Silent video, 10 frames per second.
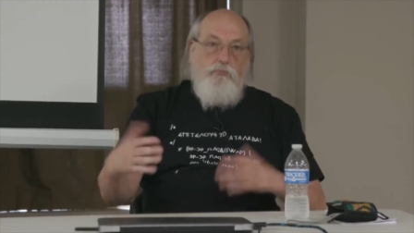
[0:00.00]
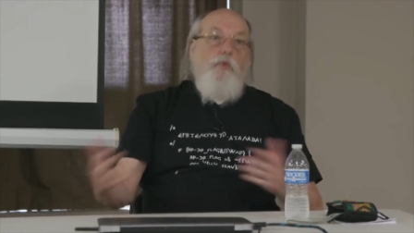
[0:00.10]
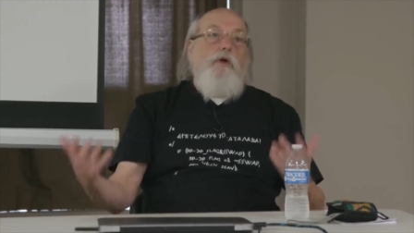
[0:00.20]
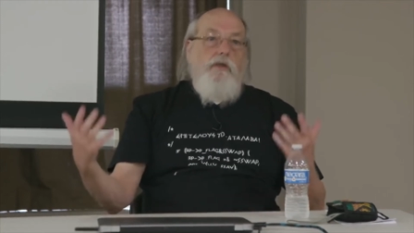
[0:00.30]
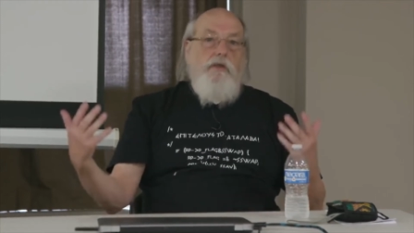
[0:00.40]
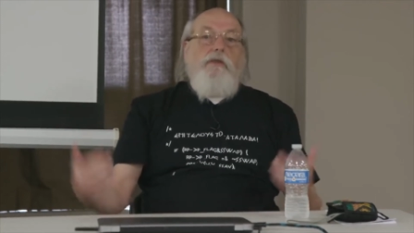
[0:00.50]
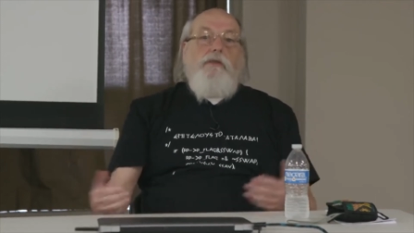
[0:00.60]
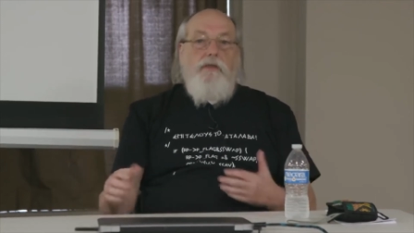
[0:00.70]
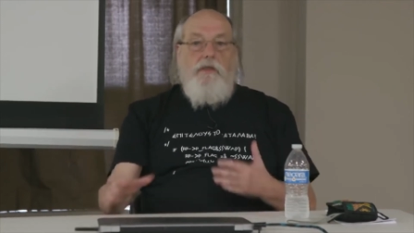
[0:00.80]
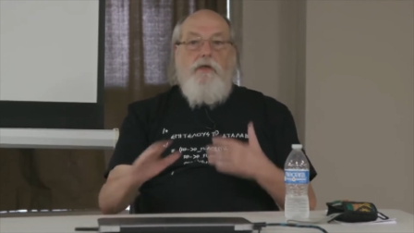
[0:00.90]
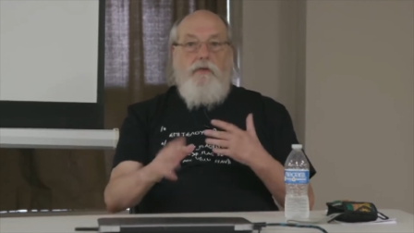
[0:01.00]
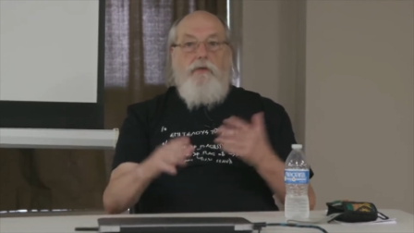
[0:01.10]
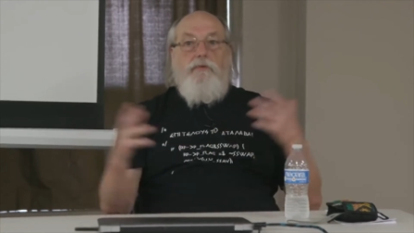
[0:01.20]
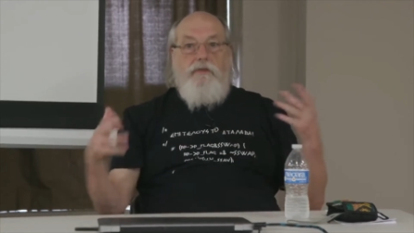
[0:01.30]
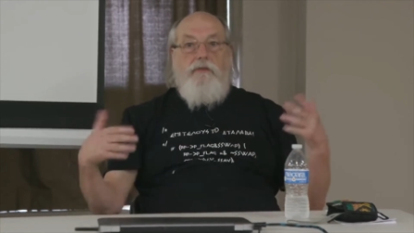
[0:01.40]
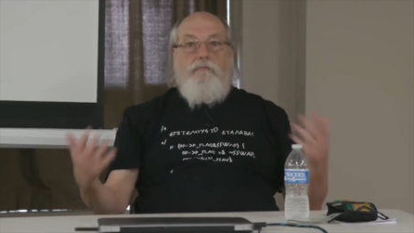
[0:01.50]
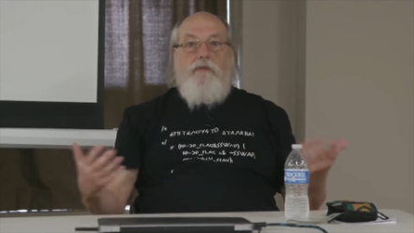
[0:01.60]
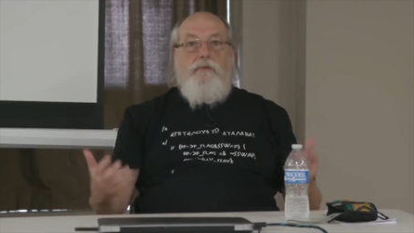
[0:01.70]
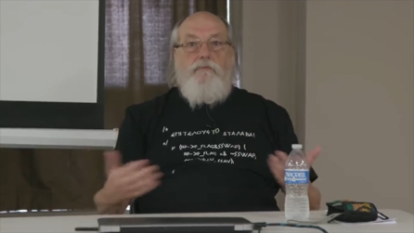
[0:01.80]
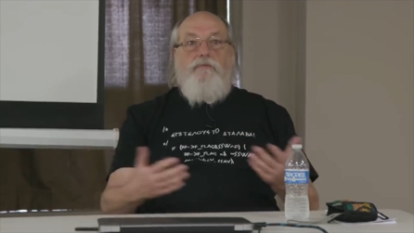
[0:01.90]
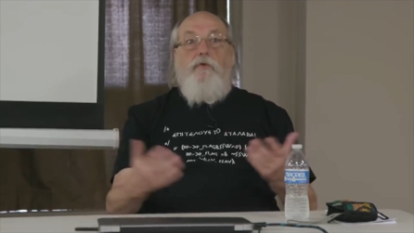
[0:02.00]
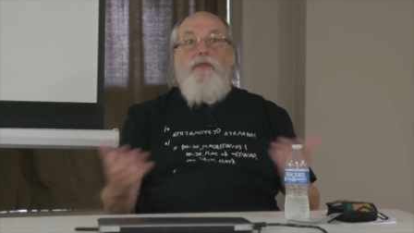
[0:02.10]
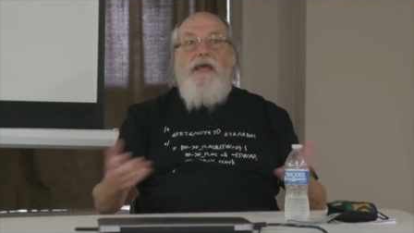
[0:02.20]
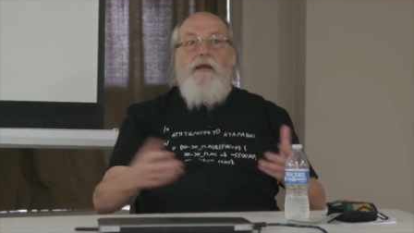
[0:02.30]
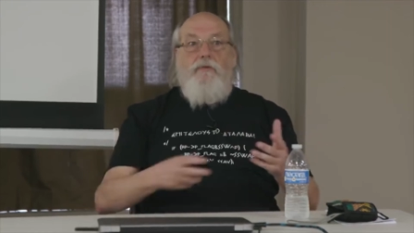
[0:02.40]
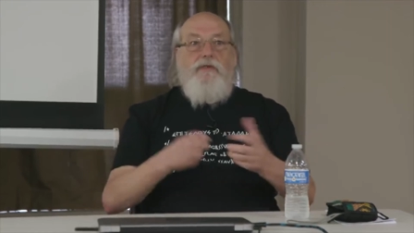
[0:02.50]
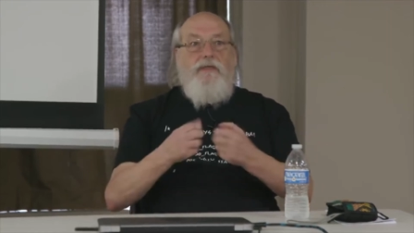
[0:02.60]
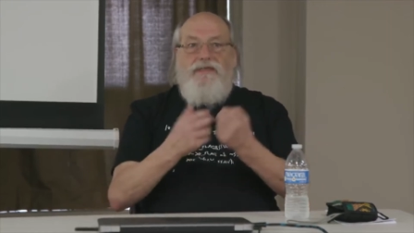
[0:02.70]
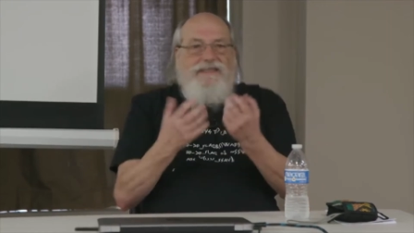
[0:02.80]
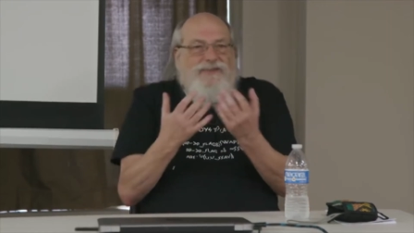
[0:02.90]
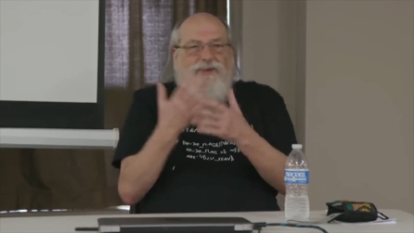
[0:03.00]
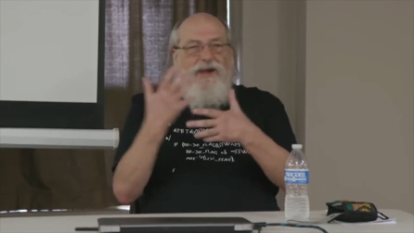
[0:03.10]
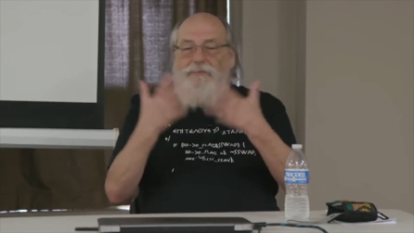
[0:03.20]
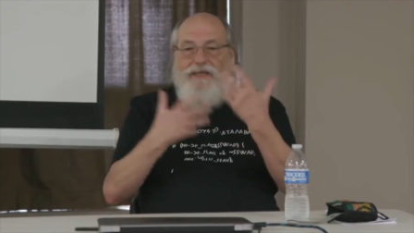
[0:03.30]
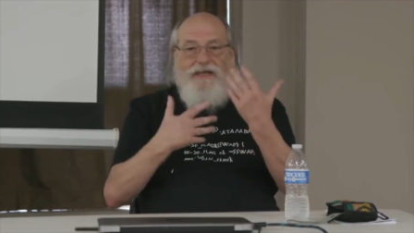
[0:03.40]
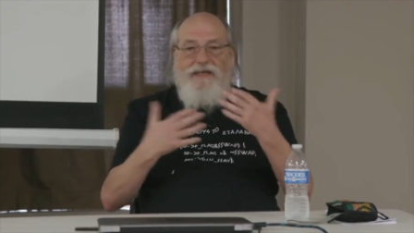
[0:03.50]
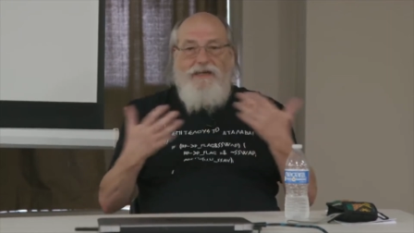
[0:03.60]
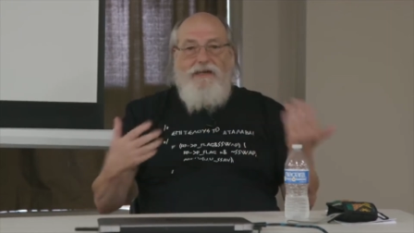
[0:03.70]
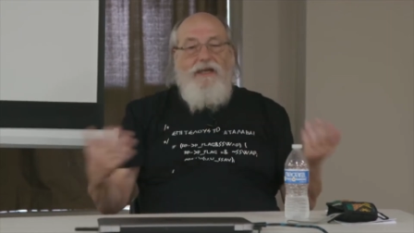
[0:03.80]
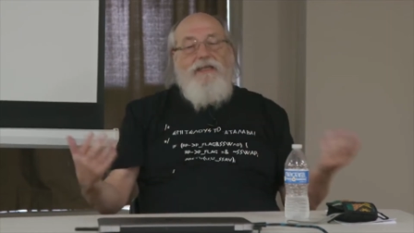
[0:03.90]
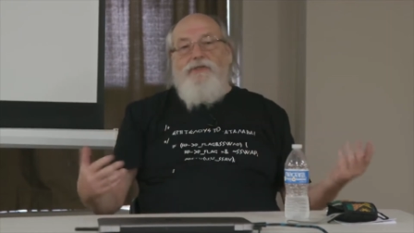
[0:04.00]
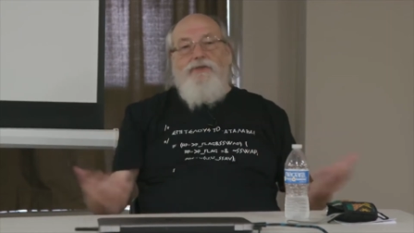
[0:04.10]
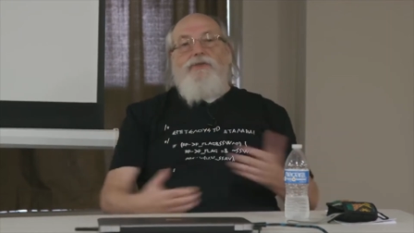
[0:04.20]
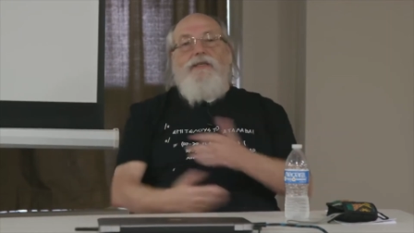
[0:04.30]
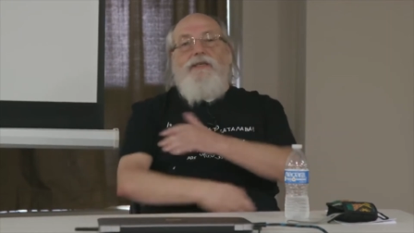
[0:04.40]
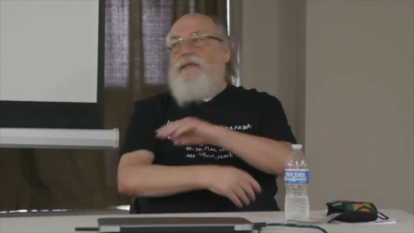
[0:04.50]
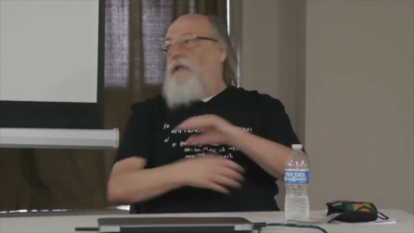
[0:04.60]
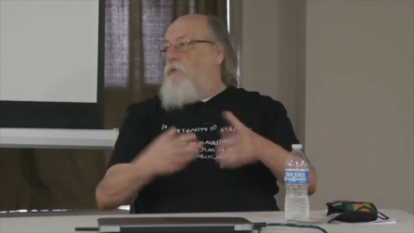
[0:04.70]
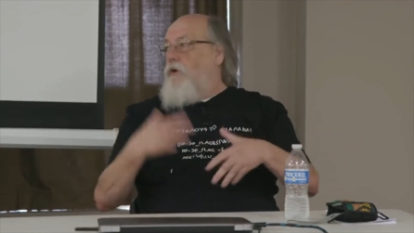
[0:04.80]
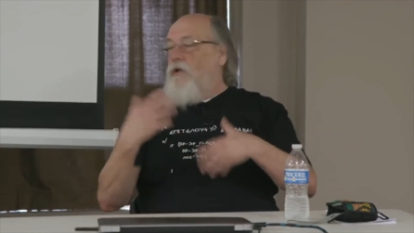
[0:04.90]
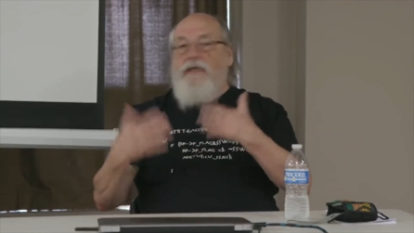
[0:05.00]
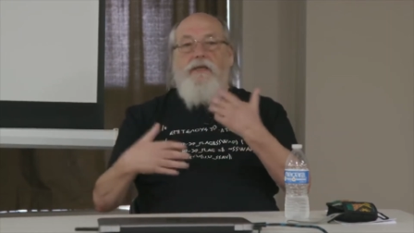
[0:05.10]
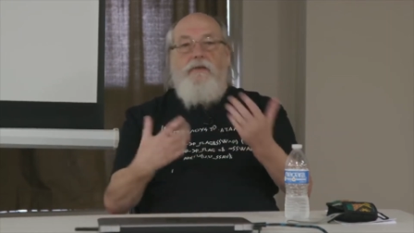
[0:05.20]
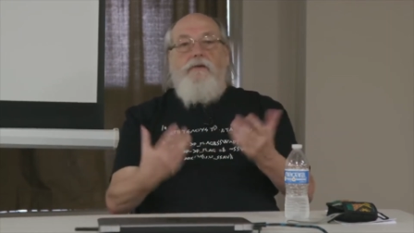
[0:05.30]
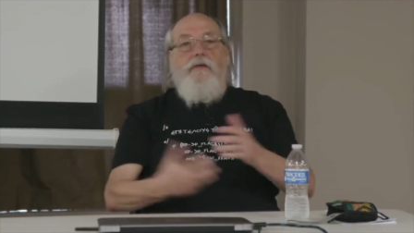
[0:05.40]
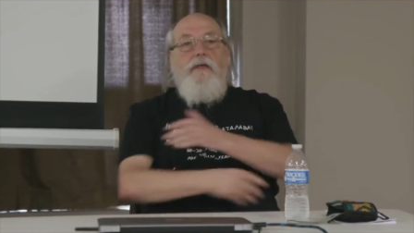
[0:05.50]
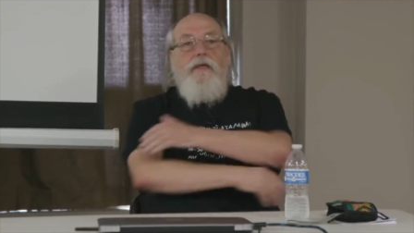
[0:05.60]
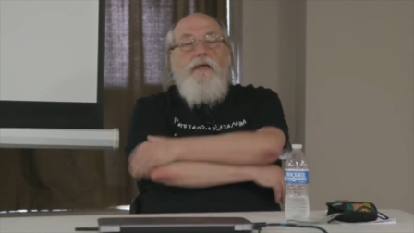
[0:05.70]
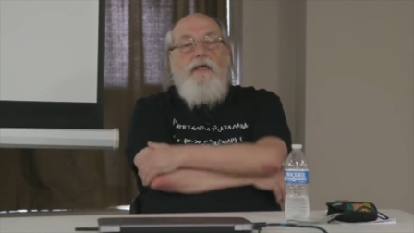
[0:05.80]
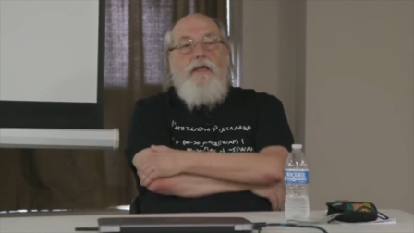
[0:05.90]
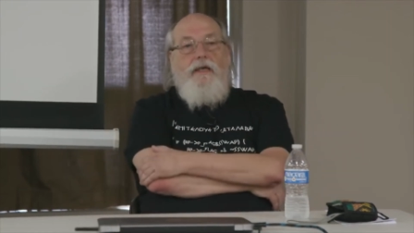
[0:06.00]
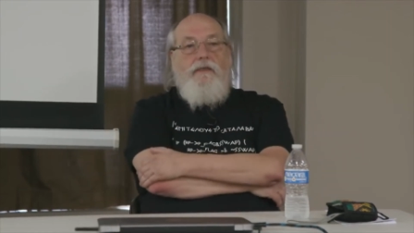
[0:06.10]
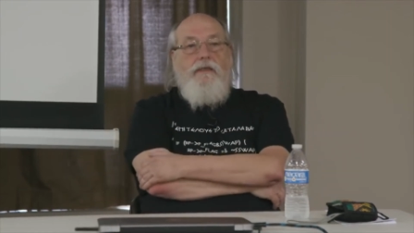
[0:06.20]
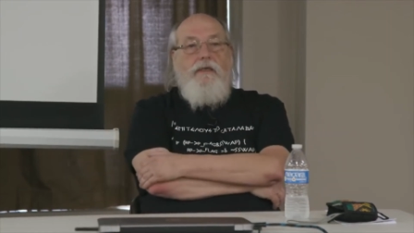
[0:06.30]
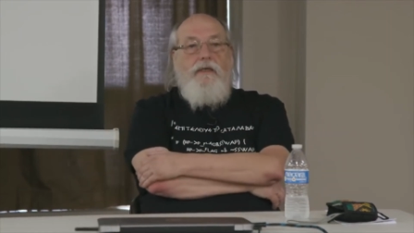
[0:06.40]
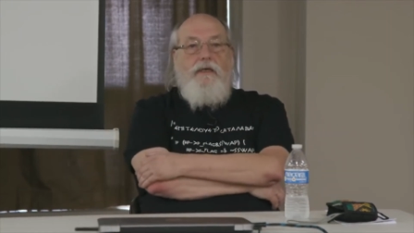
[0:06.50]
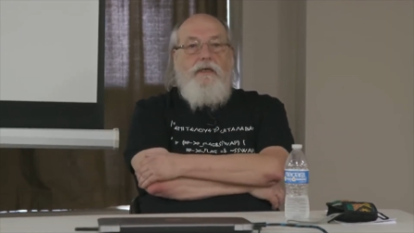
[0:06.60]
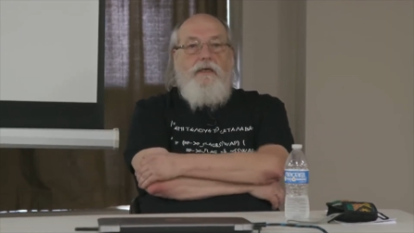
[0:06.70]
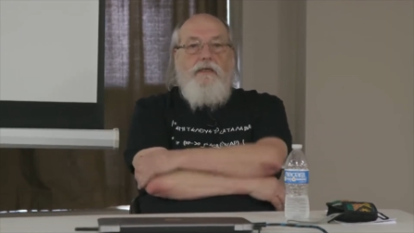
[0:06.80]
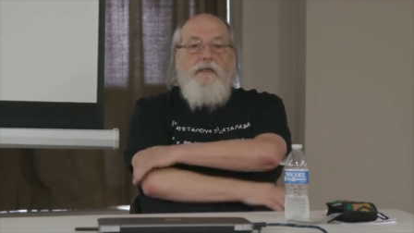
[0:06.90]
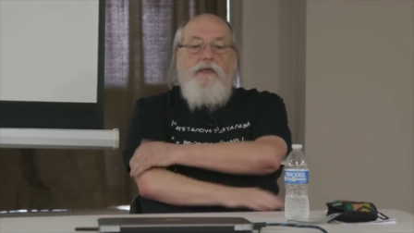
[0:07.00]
worked. You know, it was, before that it was too complicated. I, I, just couldn't keep it all together. And uh,